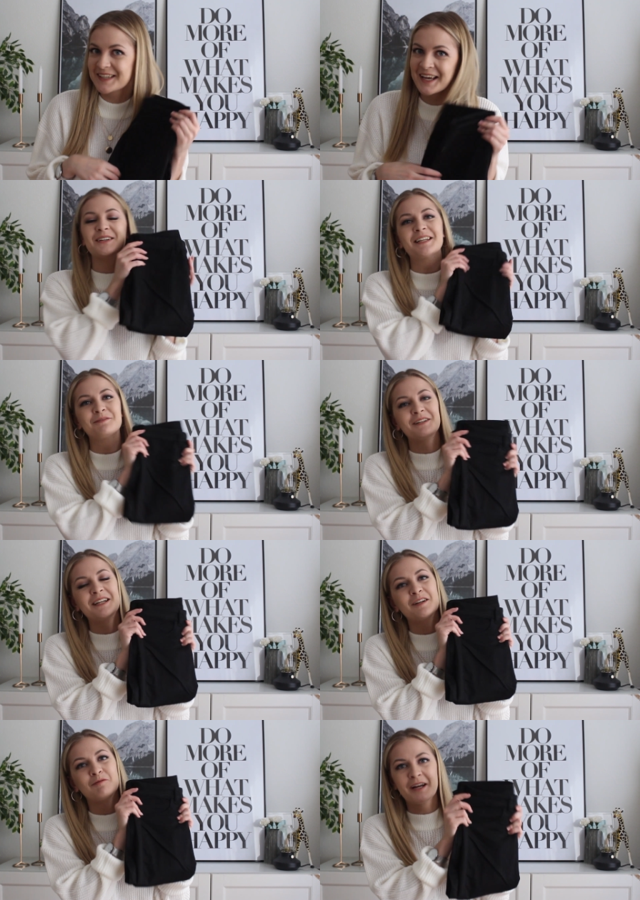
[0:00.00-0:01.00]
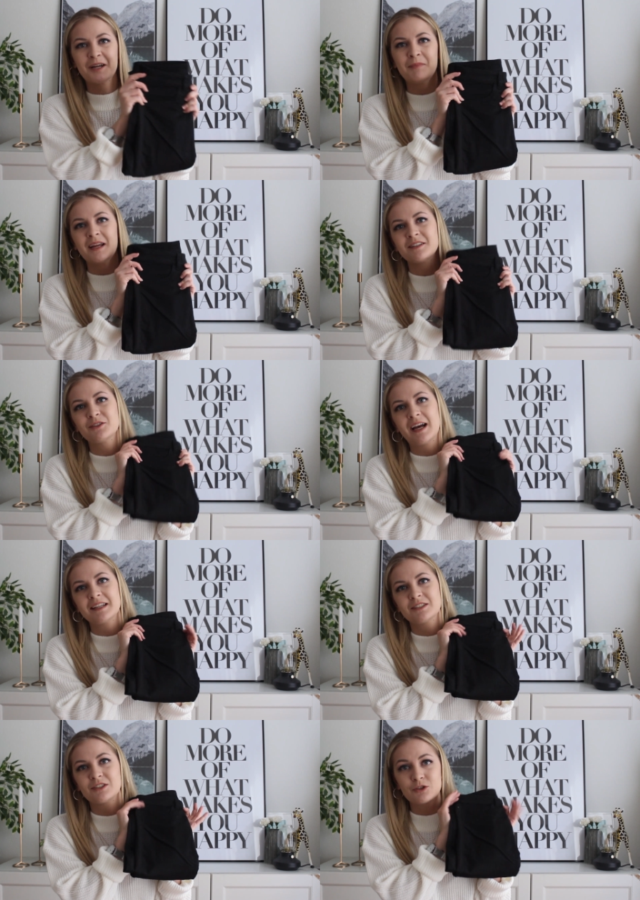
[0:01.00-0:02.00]
So I definitely recommend you
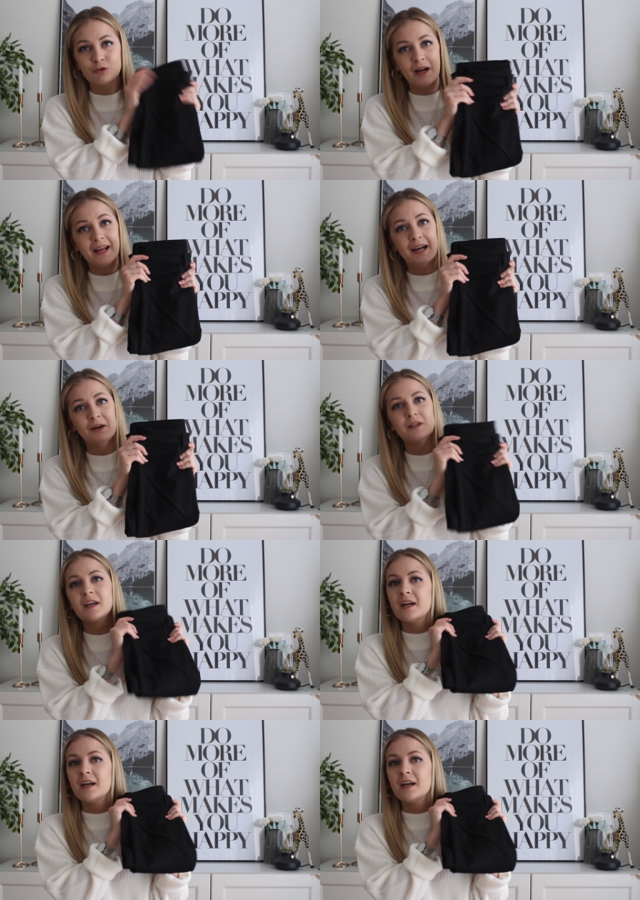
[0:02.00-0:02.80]
guys to try out